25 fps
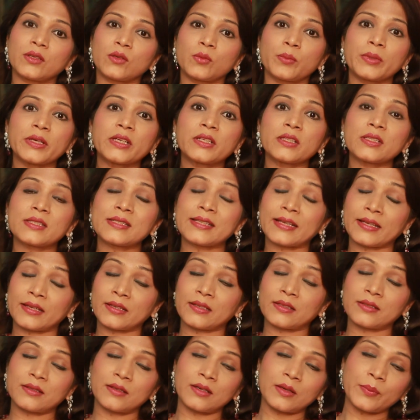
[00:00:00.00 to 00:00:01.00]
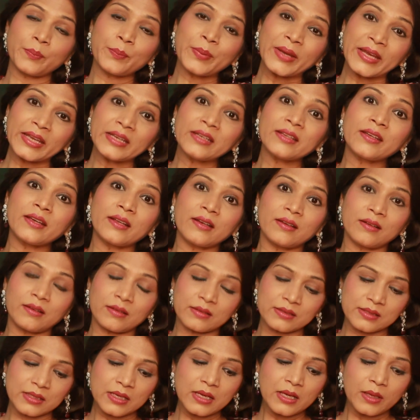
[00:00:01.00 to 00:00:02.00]
because
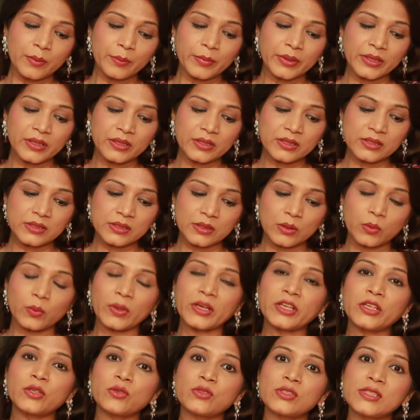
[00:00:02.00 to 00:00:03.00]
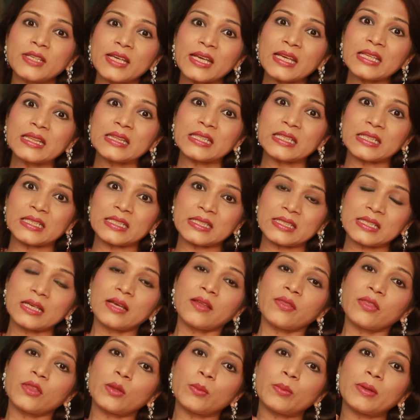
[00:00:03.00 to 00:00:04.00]
painkillers, because when you take these,
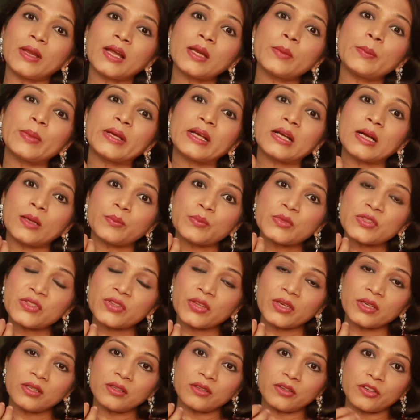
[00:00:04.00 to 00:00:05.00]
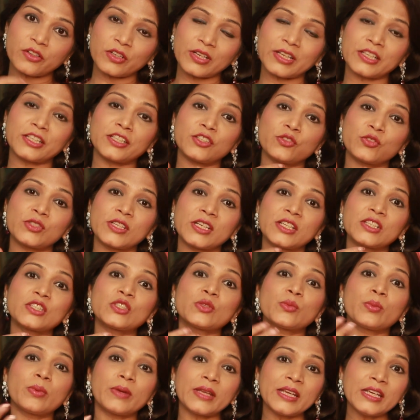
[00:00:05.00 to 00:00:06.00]
the blood becomes thinner and you tend
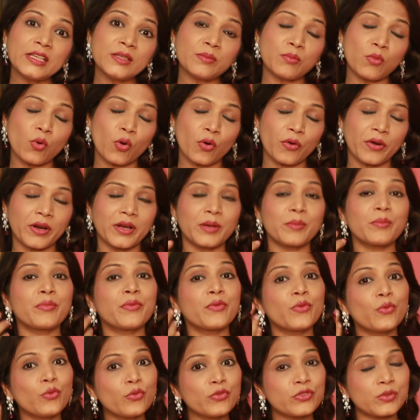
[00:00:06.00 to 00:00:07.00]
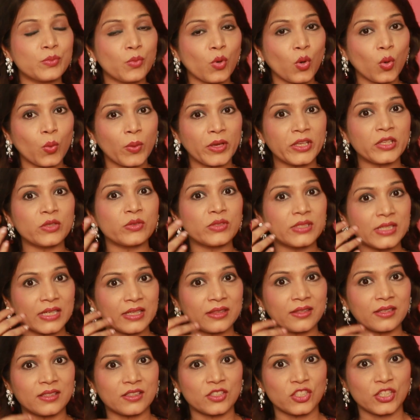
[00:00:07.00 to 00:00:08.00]
to bleed more and bruise more when you
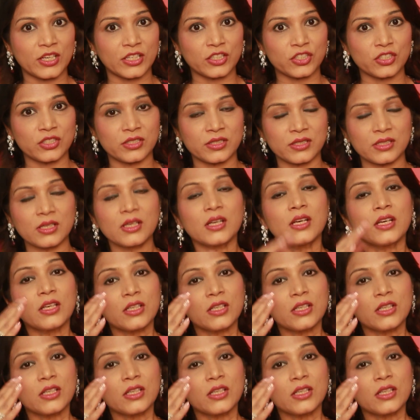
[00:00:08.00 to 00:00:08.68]
take the injections.